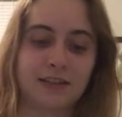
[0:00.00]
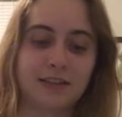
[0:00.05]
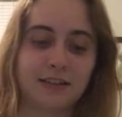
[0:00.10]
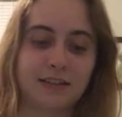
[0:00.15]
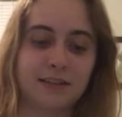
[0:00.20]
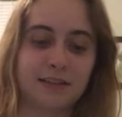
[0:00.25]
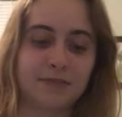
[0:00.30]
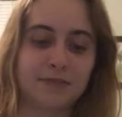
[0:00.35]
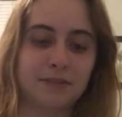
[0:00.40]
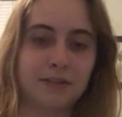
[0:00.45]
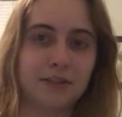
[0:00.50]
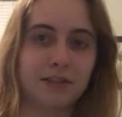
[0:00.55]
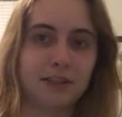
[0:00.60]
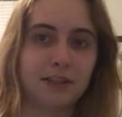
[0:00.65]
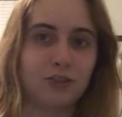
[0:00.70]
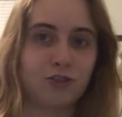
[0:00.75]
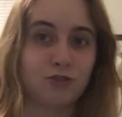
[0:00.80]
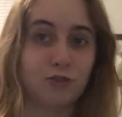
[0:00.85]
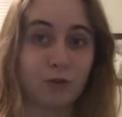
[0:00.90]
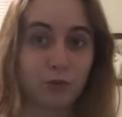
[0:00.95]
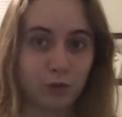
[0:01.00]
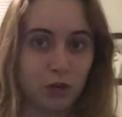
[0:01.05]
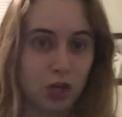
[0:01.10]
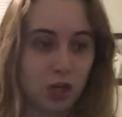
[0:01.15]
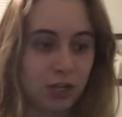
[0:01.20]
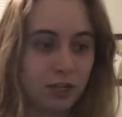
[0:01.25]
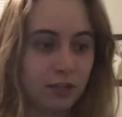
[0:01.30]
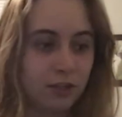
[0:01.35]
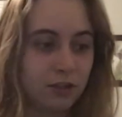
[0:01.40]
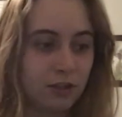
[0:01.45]
can definitely drone
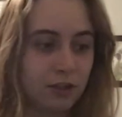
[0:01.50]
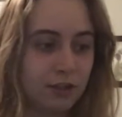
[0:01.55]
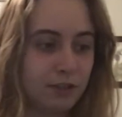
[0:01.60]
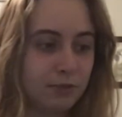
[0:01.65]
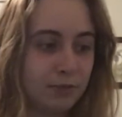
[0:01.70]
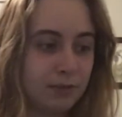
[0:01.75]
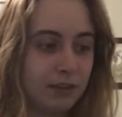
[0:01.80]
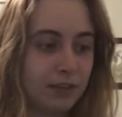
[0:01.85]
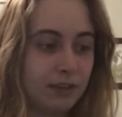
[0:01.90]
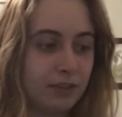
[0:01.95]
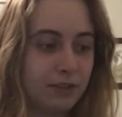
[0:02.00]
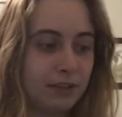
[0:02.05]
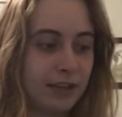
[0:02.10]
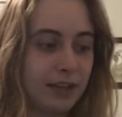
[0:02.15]
on and on with other